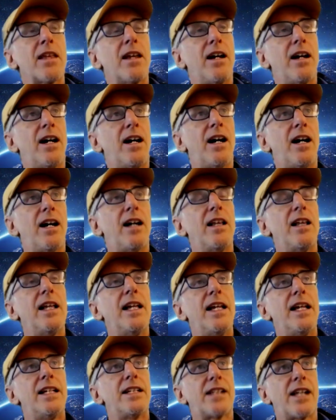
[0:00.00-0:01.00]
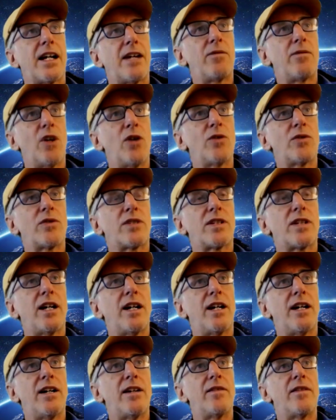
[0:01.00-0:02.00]
uh, is I wrote
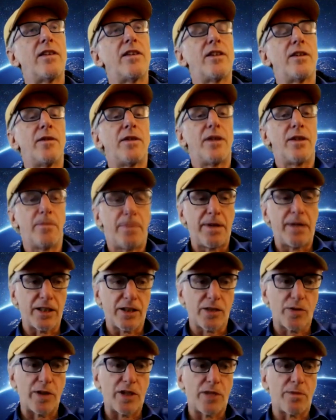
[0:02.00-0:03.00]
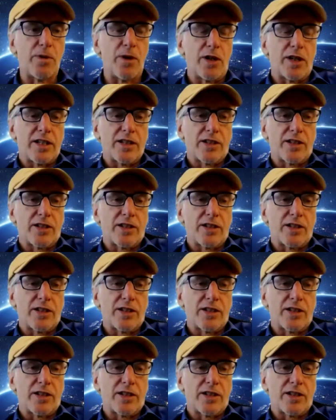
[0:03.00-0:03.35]
uh, the the bill switch book.